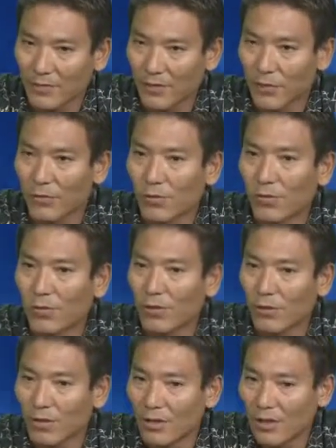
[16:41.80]

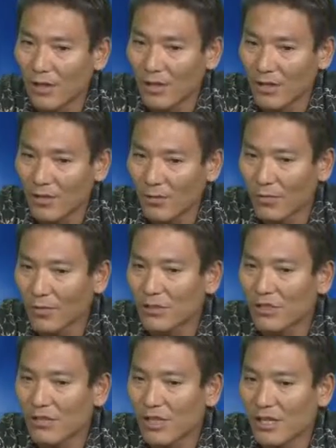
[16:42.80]
fuel the
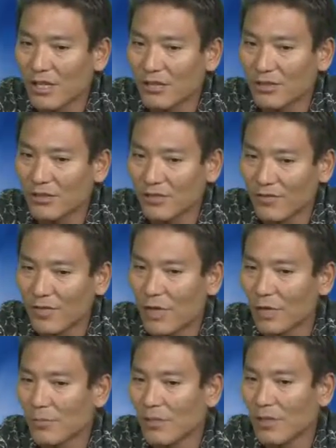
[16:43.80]
early stage
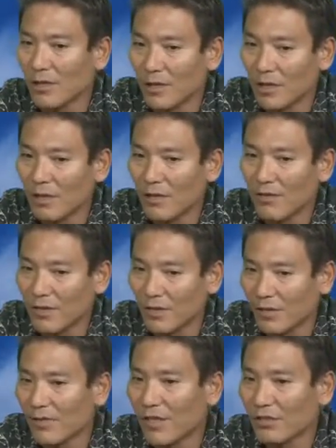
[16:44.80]
development of
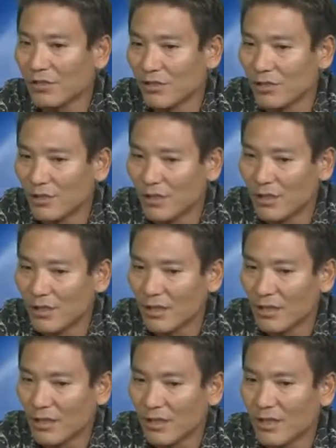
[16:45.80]
innovation
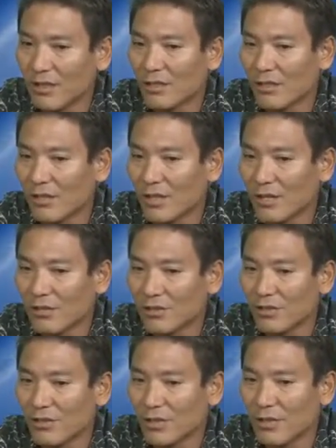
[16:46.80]
in clean
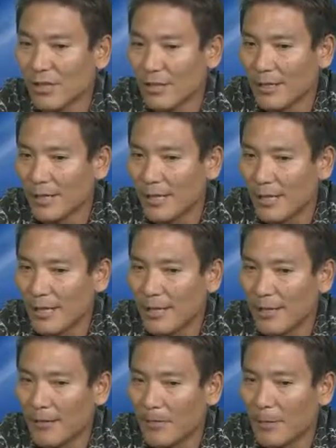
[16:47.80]
energy
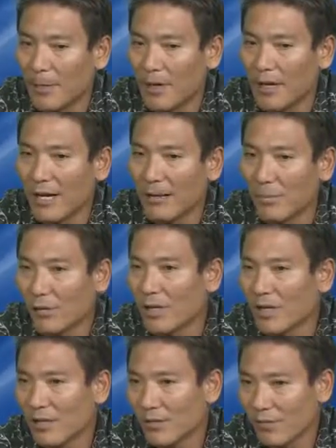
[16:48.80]
by
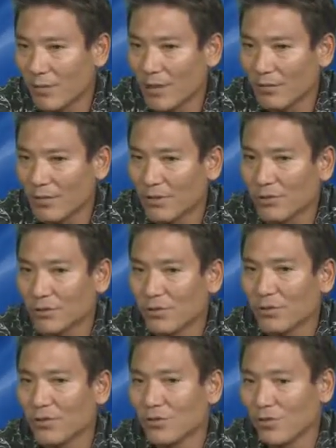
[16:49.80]
bringing in the right
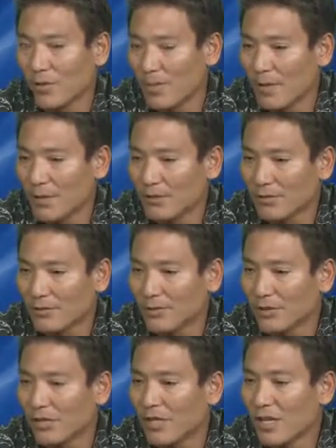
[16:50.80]
resources and right
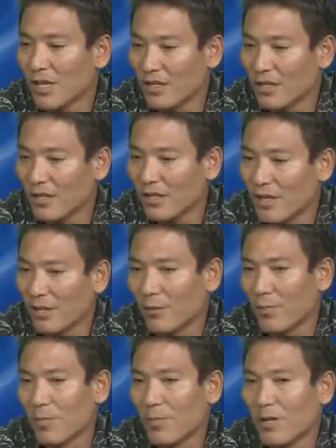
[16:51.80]
mentors that can
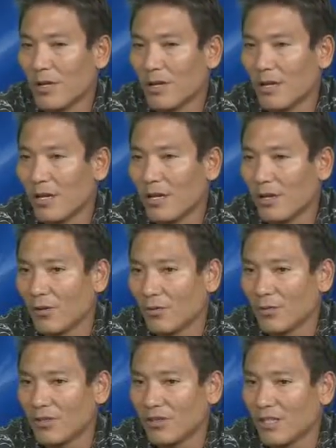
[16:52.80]
help
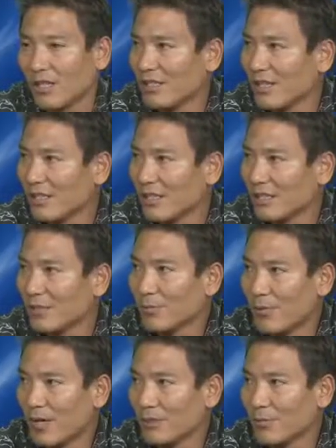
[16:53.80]
early stage ideas
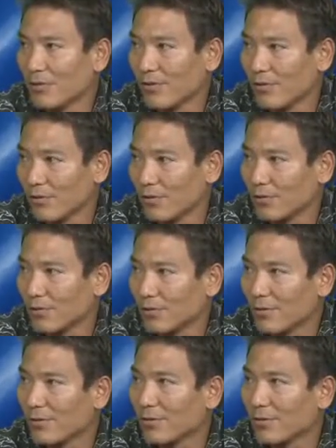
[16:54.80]
prosper in the future.